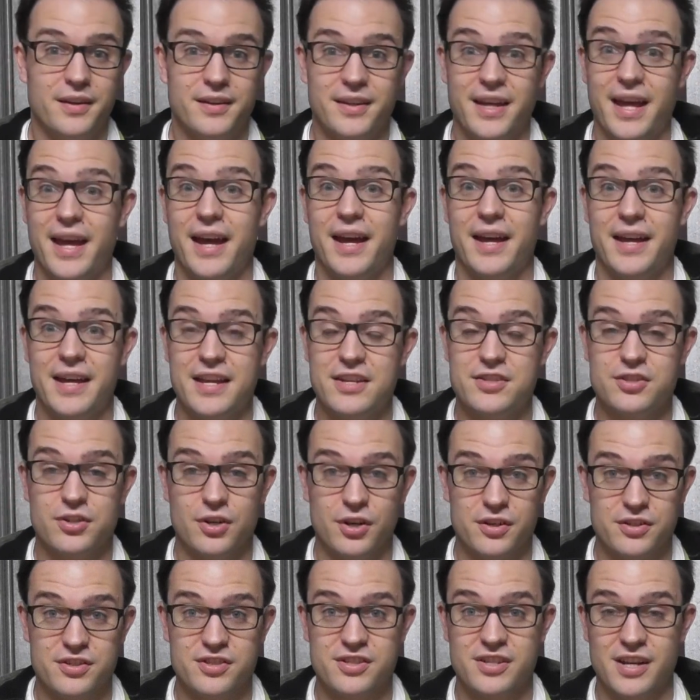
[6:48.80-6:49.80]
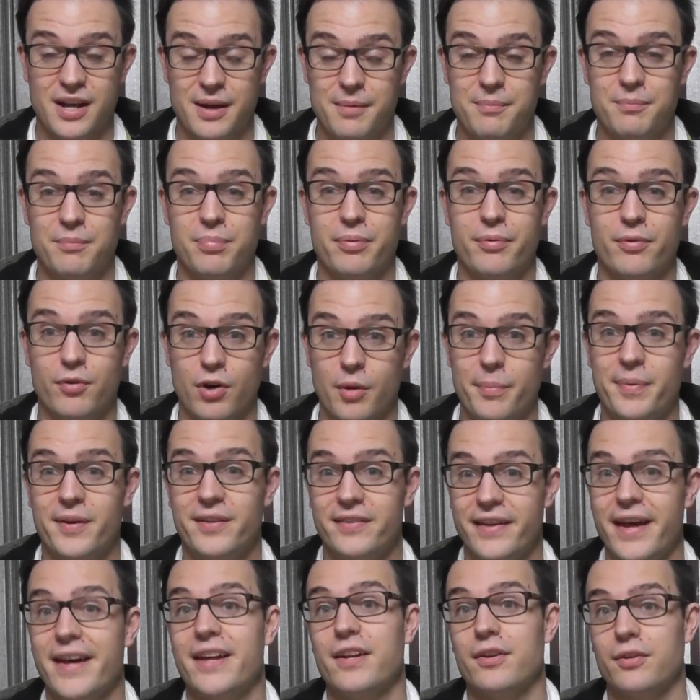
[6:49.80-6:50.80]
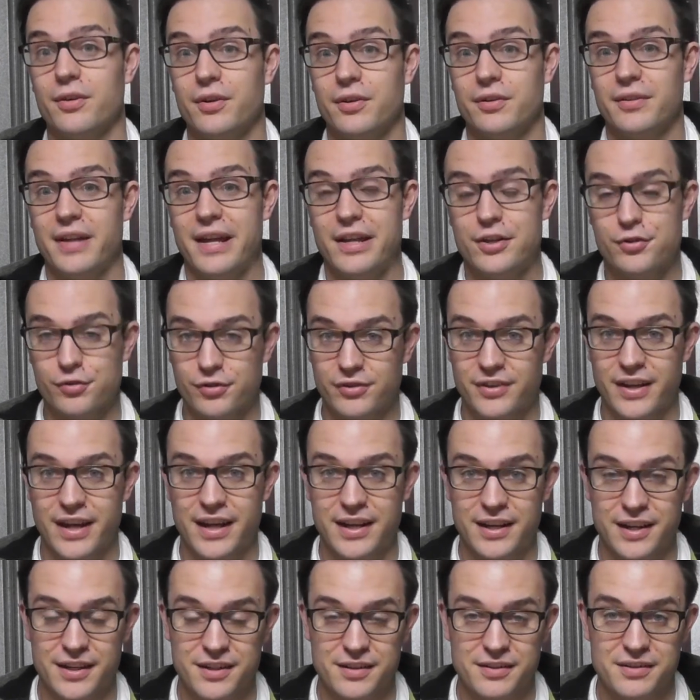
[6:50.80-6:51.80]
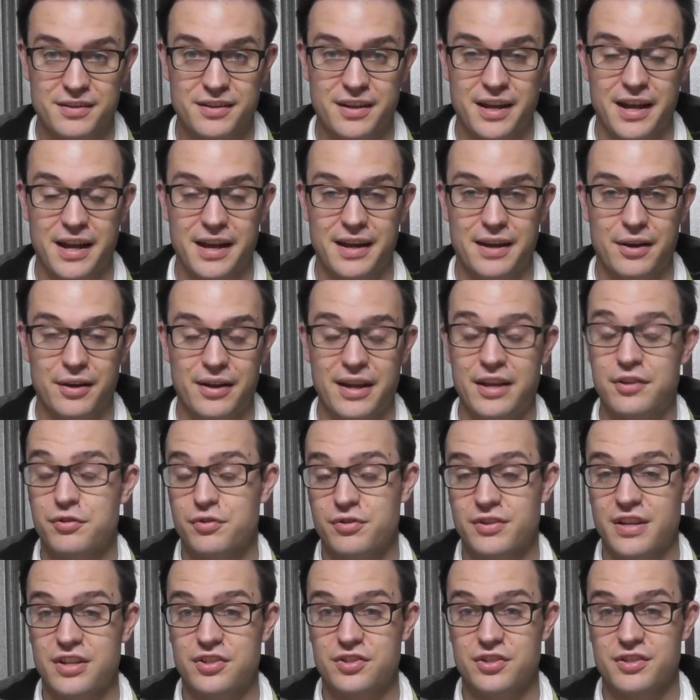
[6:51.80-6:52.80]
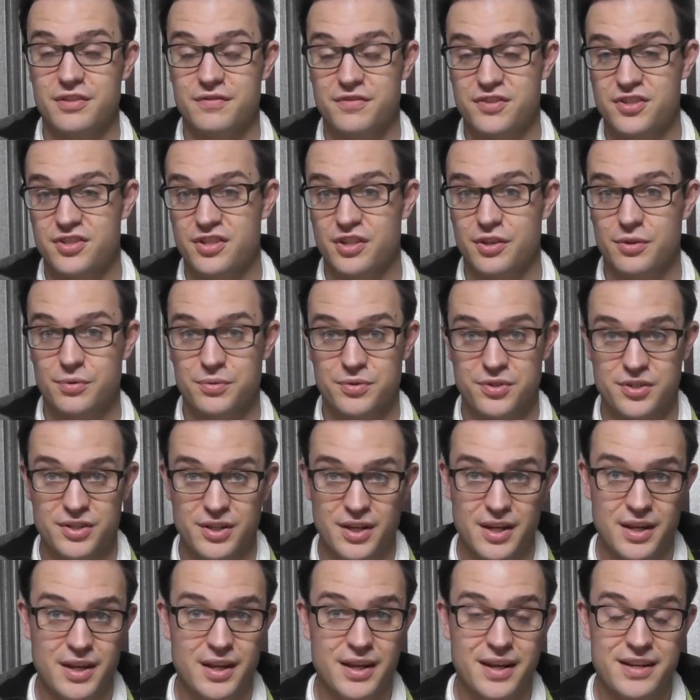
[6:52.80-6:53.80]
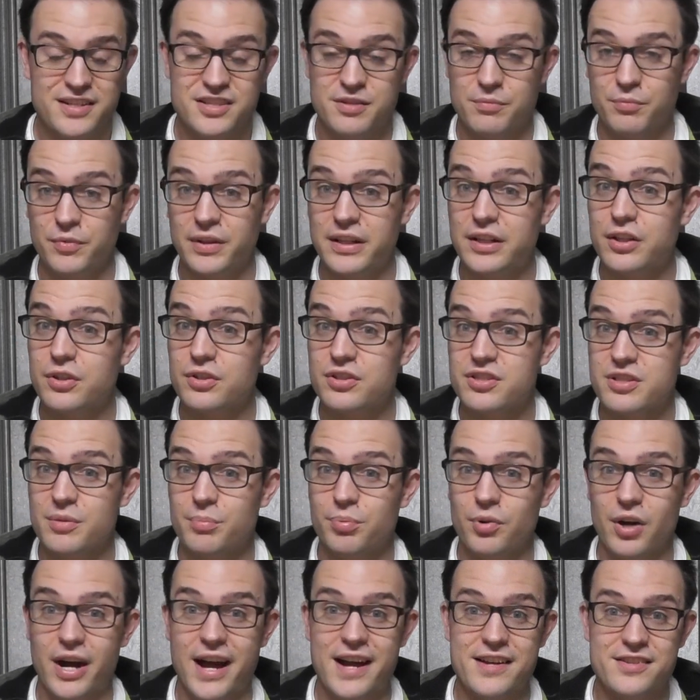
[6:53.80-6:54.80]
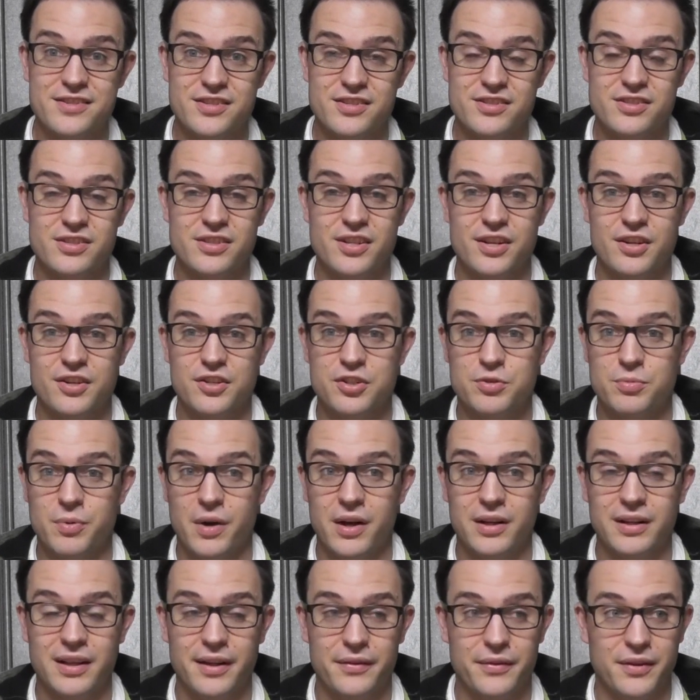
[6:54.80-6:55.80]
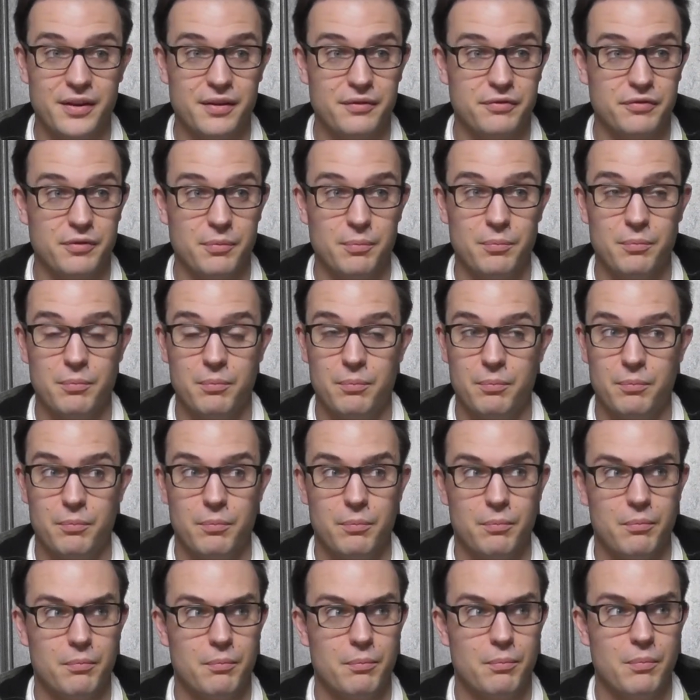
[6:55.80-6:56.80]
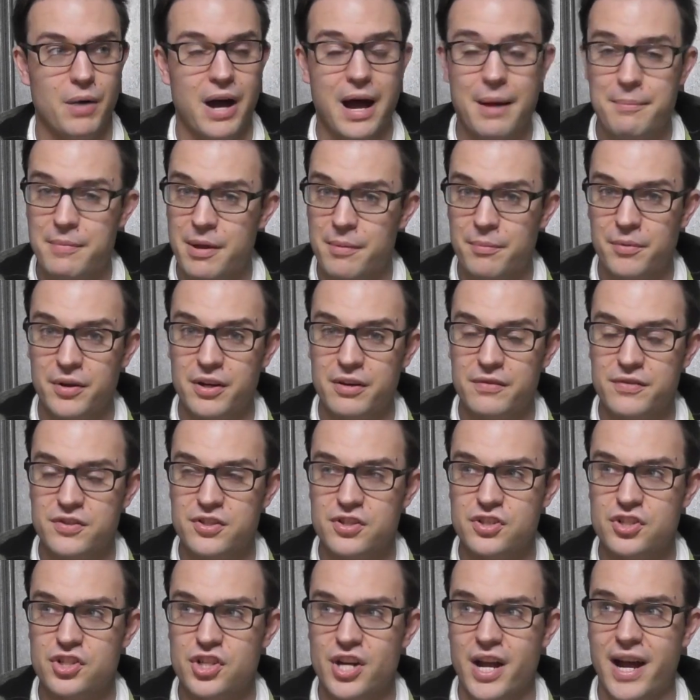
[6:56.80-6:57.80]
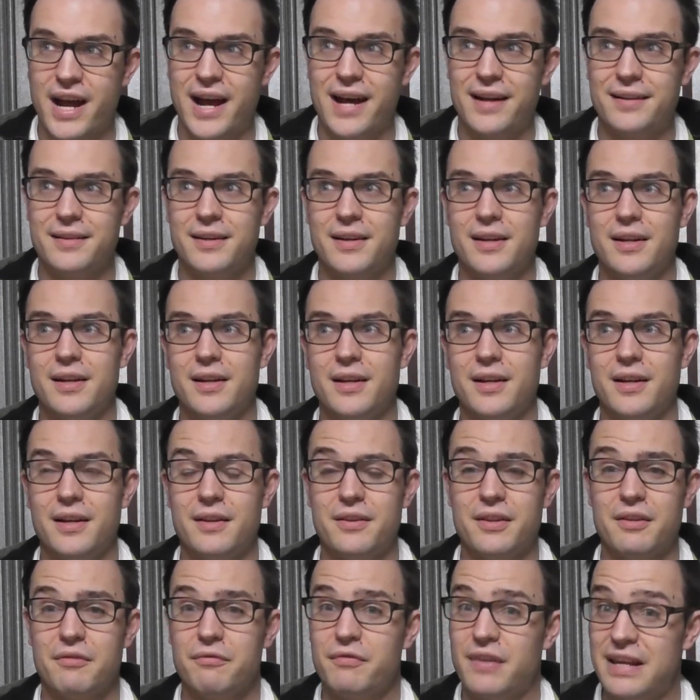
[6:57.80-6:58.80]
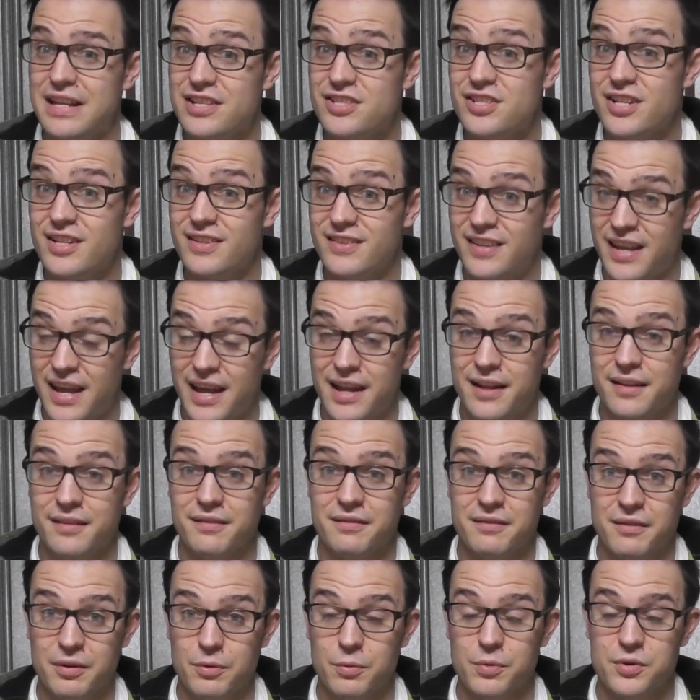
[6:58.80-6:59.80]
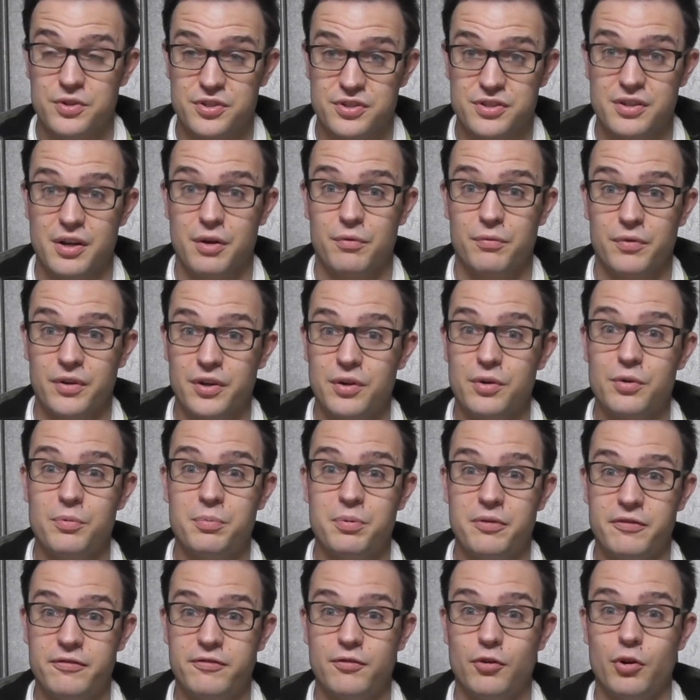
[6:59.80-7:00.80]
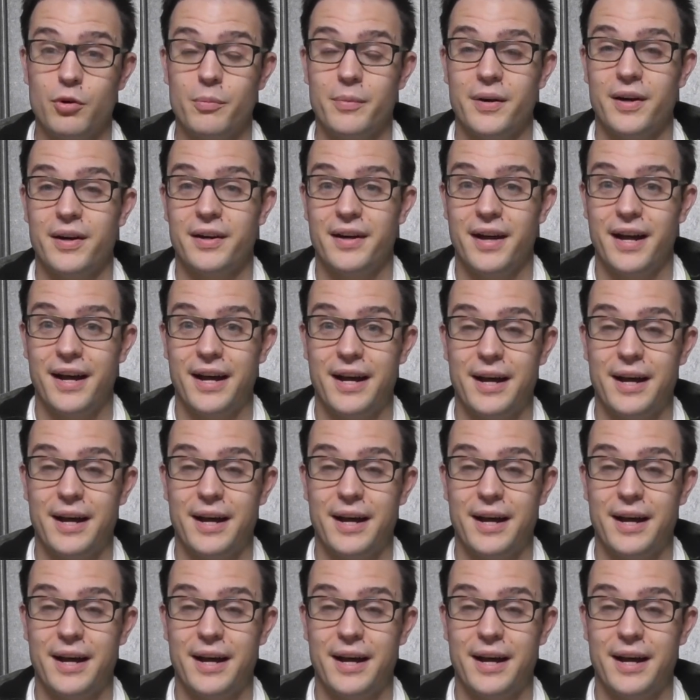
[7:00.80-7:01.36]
yeah, he's got some proper data on edge retention of steels. Some really good surprises in there as well. I think from my memory of his chart, I think VG10 was a real performer,